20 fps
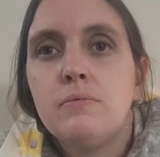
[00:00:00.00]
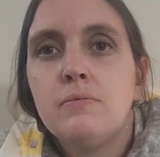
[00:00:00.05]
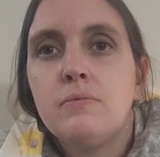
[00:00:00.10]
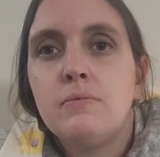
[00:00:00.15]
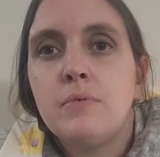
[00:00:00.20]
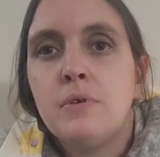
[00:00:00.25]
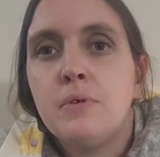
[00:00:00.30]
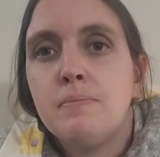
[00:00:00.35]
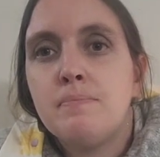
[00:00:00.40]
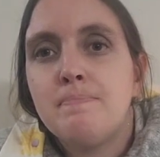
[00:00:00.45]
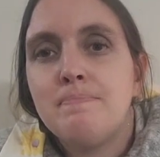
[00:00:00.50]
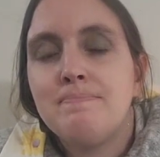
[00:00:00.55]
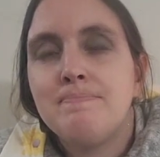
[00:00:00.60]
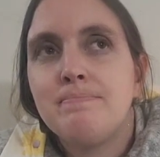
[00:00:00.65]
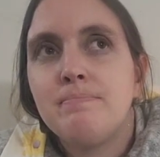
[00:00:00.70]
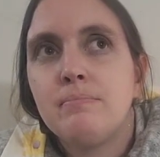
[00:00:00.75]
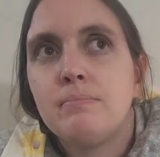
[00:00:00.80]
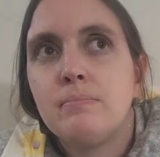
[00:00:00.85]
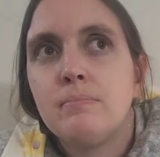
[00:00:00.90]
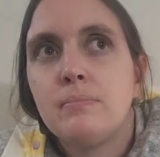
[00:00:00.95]
for
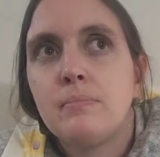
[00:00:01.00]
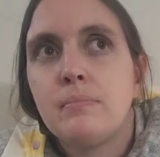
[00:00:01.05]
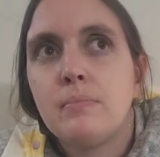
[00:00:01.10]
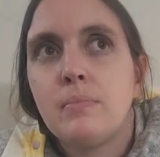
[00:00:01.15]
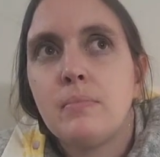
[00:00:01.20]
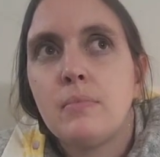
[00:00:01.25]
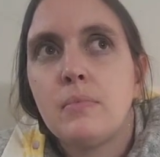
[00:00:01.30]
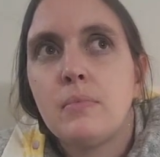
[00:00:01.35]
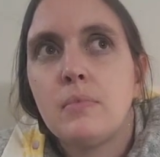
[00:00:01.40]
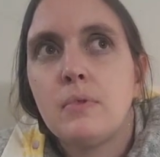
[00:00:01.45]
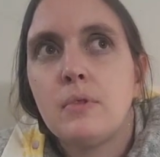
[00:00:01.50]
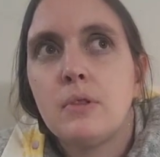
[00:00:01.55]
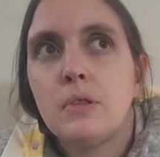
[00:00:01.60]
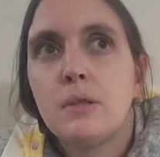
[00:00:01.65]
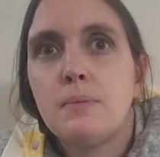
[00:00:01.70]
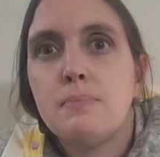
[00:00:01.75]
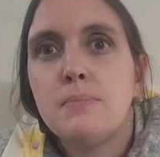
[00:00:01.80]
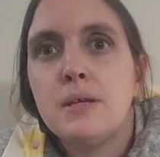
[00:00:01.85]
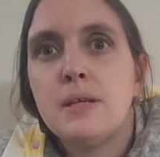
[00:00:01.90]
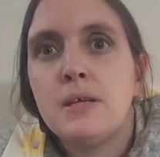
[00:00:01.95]

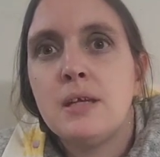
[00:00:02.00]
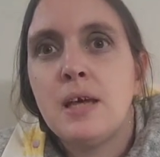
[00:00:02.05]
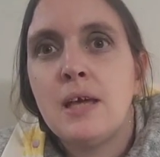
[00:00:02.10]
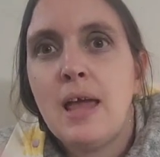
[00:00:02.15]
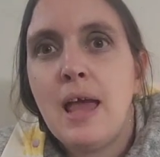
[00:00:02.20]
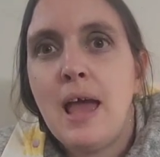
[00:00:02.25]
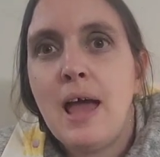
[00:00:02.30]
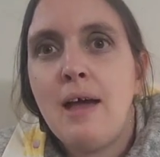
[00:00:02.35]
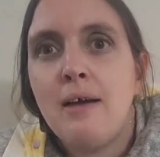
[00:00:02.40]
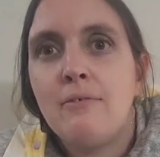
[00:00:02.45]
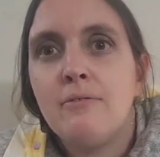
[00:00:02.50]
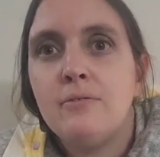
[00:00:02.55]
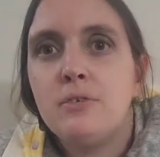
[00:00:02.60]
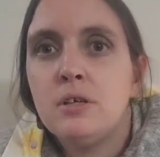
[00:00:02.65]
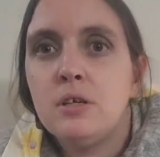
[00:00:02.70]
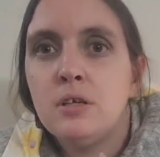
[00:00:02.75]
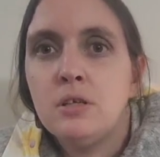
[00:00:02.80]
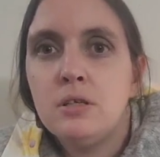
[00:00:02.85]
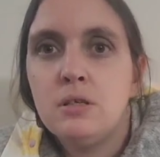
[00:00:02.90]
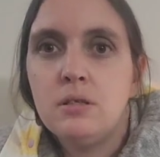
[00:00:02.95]
the midnight
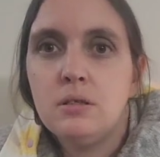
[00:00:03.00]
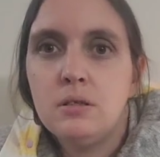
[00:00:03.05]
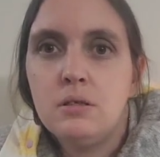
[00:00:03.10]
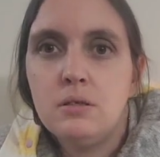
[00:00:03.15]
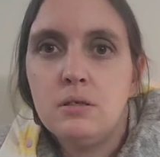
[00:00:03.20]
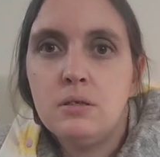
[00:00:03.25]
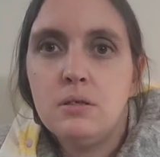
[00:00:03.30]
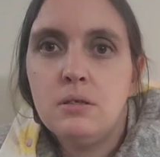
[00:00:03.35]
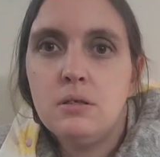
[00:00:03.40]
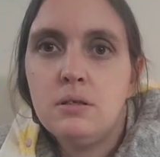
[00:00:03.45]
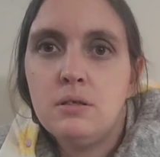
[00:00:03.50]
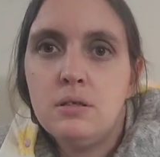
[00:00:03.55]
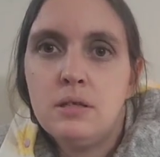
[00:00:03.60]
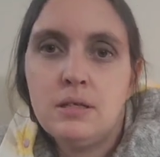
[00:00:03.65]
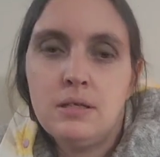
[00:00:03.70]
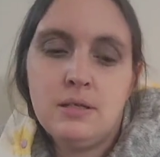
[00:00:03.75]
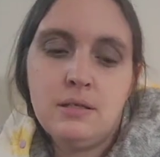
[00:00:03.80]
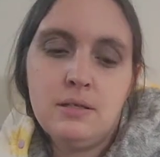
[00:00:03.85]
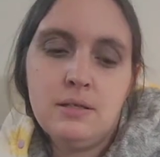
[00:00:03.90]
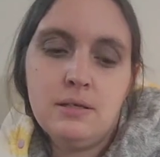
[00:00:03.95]
after
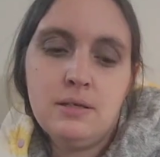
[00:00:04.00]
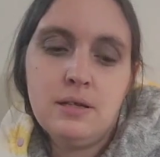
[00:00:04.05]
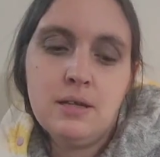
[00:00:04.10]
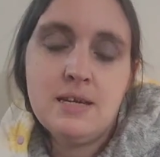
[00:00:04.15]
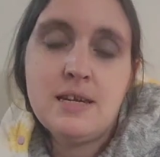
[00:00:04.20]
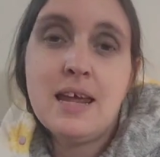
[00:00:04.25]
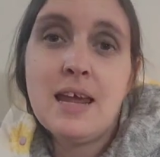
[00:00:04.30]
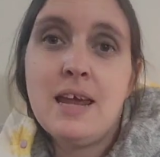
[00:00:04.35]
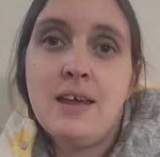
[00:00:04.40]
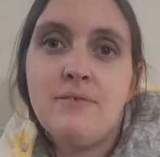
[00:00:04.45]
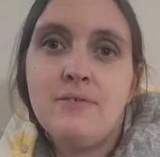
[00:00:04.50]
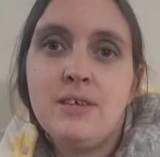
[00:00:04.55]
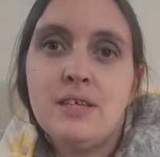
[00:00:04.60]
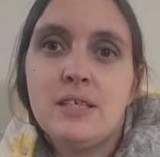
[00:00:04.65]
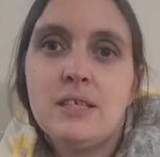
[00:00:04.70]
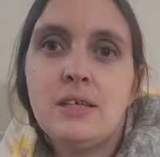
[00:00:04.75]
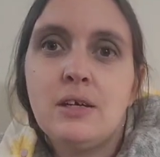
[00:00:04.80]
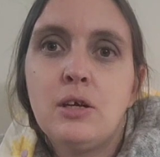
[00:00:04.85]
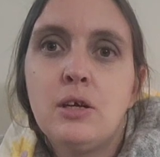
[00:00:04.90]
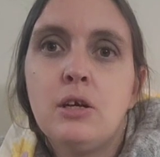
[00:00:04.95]
the day of
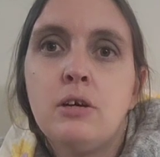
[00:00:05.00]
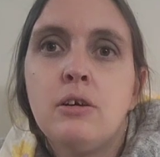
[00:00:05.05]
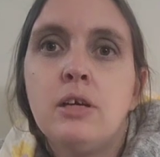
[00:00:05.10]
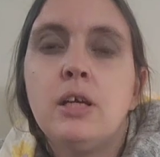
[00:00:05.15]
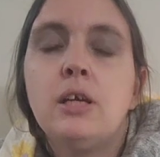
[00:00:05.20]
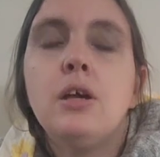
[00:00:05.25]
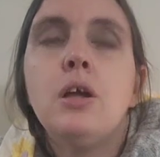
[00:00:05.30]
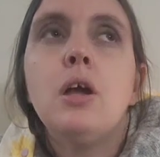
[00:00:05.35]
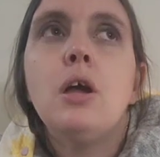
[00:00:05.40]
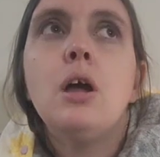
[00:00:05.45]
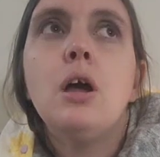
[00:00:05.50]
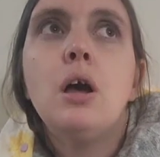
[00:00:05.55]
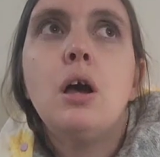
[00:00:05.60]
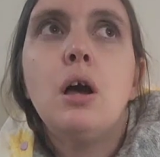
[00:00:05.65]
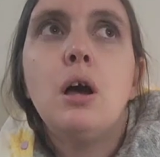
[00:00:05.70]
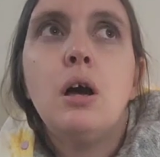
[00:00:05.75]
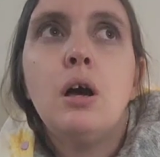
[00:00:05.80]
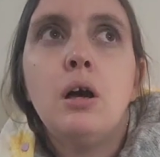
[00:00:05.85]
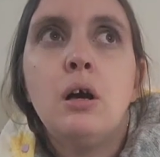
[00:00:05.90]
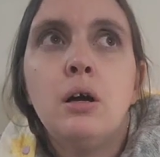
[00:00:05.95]
this occurring.
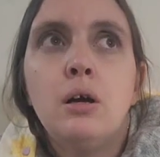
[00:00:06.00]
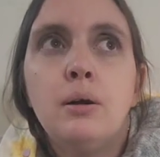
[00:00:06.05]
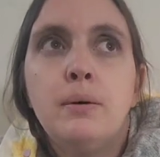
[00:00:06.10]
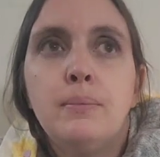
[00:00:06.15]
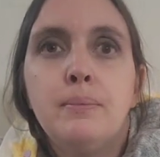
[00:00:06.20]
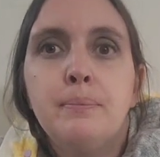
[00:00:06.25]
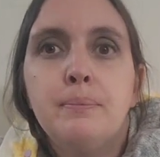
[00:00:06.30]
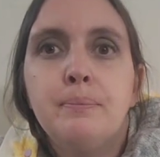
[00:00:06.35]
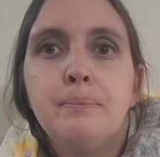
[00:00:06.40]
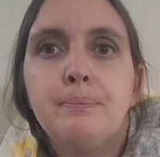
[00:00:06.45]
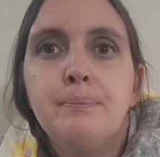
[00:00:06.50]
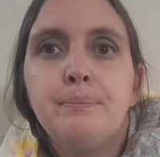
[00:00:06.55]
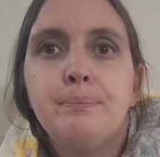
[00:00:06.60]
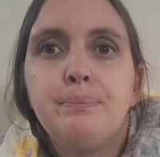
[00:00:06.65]
And